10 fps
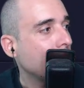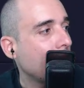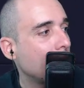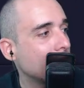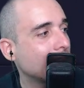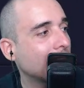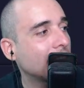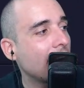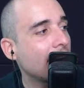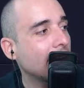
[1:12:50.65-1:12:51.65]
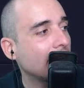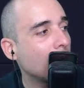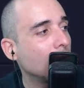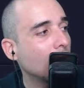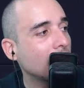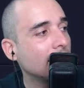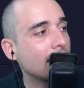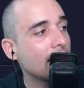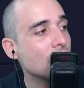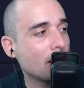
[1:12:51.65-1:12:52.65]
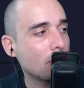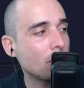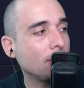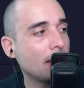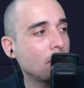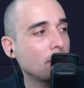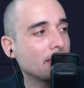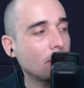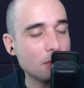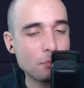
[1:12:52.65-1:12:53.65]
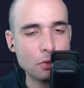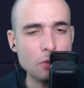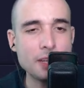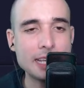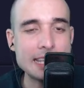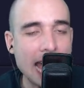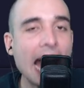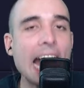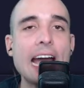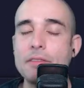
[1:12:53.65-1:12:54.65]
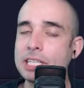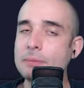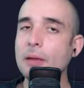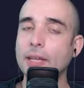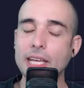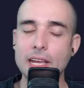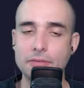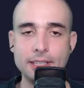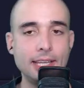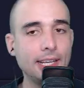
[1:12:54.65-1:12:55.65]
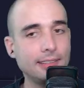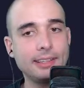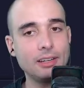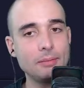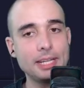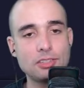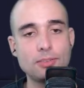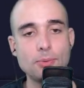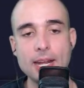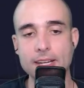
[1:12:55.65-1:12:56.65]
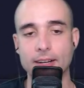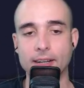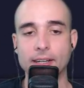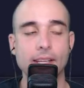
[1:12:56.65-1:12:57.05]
Eredis is saying, I'm noticing that in general, levels are improving. Yeah, every time I play, I feel like it's a little bit sweatier.